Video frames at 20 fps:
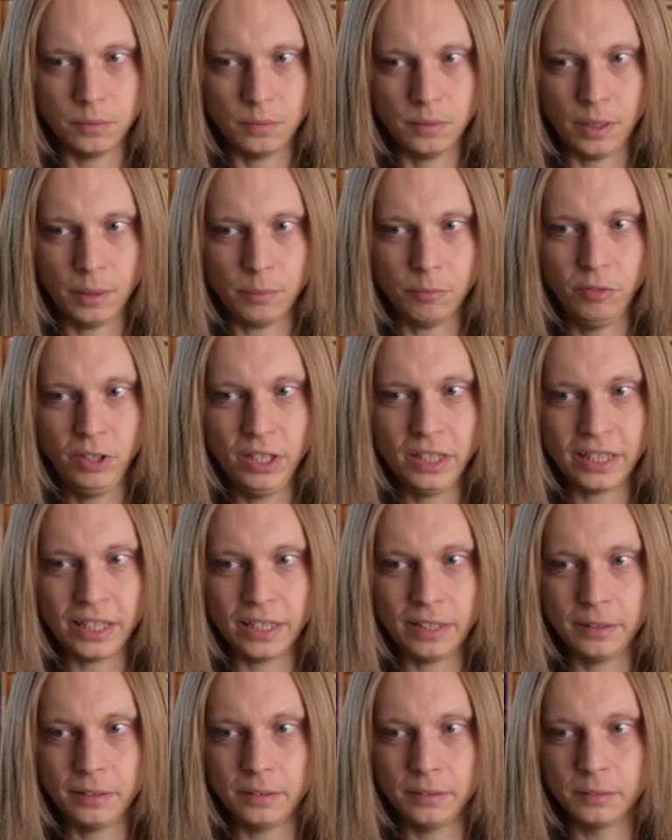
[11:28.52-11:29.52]
I'm really
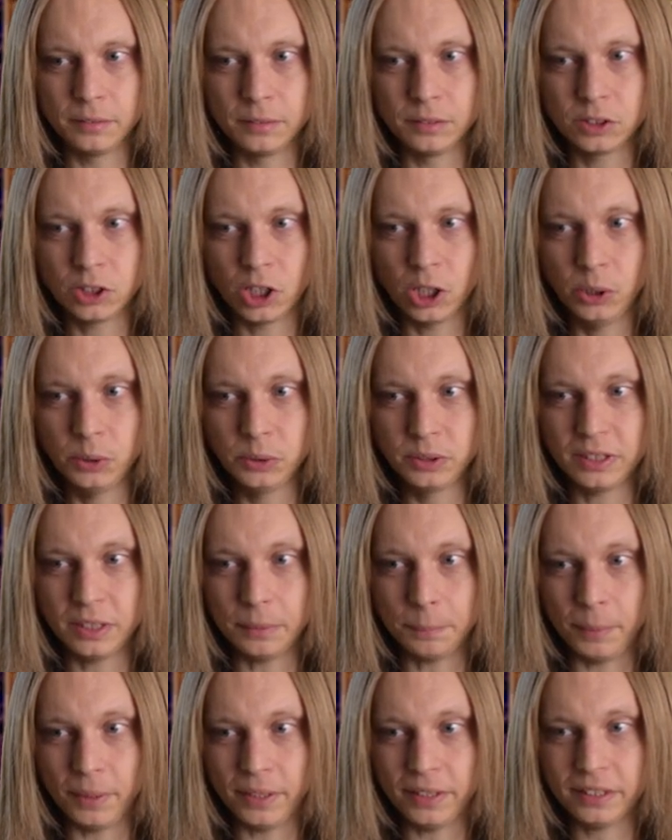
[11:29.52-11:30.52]
getting
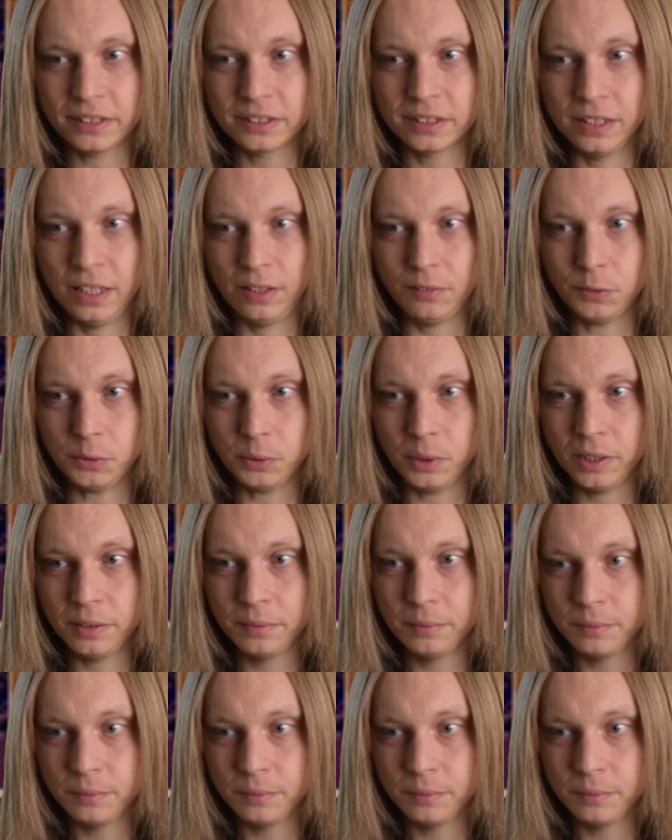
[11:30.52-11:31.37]
toasted by this level, huh?